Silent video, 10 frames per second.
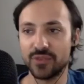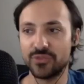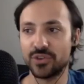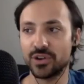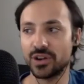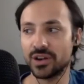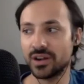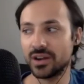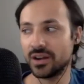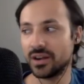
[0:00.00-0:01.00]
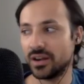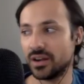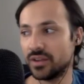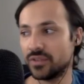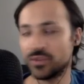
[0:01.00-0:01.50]
for
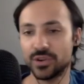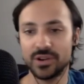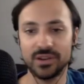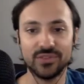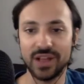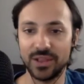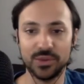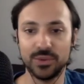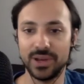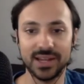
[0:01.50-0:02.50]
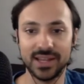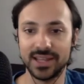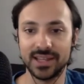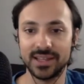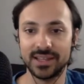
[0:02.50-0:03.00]

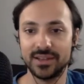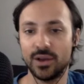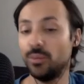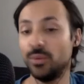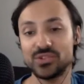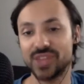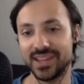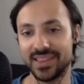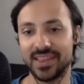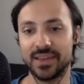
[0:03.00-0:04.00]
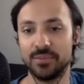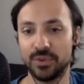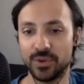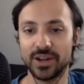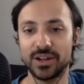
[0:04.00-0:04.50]
evaluating almost anything, but
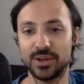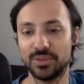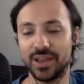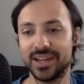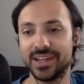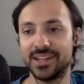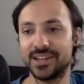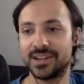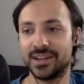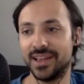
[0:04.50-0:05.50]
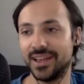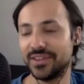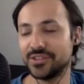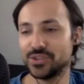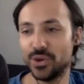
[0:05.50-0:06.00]
we're going to apply it here.
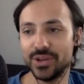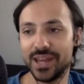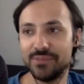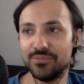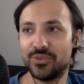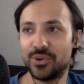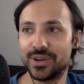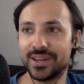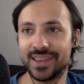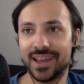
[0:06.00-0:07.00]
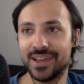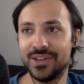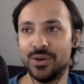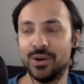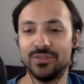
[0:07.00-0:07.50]
There's no name for it that I
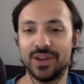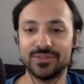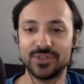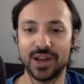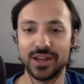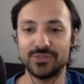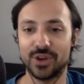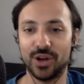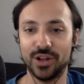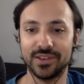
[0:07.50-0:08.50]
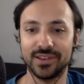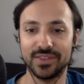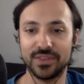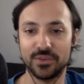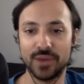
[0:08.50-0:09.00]
know of. I've kind of called it
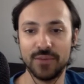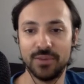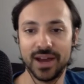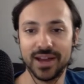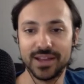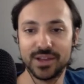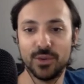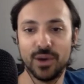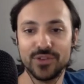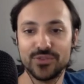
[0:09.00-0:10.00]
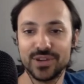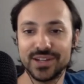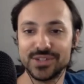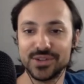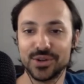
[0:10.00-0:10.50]
the rabbi
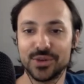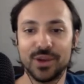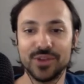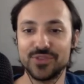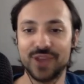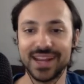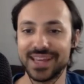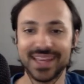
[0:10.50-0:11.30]
quadrant or quadratic,